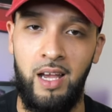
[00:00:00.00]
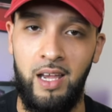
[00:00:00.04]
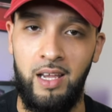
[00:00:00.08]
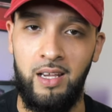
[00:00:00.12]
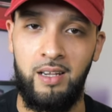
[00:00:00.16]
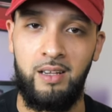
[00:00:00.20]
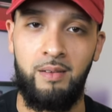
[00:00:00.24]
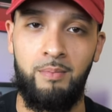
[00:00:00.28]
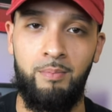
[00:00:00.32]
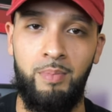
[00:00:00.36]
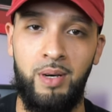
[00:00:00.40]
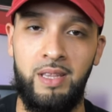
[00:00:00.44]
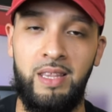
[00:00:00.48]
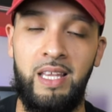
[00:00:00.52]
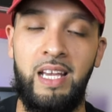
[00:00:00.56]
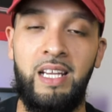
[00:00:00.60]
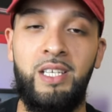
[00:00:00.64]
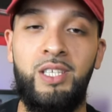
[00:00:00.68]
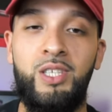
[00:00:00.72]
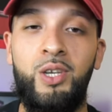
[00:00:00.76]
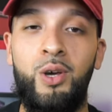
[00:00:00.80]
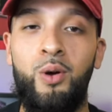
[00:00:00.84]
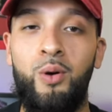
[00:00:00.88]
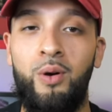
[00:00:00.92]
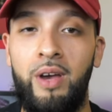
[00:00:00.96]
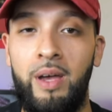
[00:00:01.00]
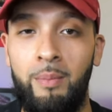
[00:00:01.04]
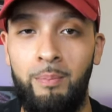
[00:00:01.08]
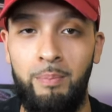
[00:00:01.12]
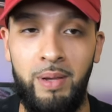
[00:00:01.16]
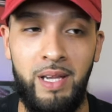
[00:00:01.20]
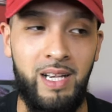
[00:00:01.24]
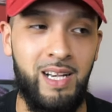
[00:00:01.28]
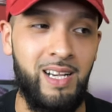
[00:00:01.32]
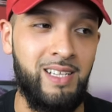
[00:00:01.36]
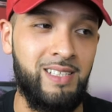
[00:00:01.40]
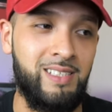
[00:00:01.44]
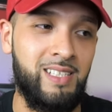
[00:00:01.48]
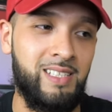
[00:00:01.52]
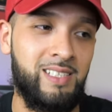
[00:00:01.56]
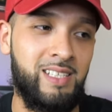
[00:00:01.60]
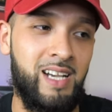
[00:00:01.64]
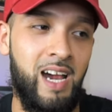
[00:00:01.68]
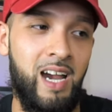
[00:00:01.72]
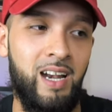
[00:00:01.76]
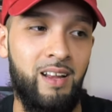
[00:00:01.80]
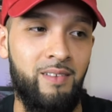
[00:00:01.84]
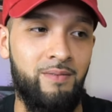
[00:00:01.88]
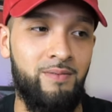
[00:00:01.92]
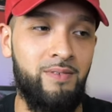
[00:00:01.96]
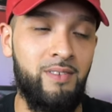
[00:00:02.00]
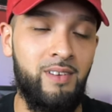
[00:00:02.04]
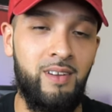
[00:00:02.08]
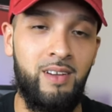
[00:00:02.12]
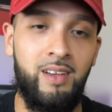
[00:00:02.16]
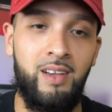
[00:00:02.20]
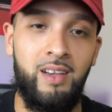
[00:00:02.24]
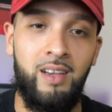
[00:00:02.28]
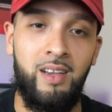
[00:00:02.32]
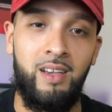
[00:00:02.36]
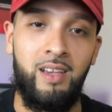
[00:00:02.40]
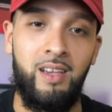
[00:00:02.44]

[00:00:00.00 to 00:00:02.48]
Like, but they do it because it's kind of,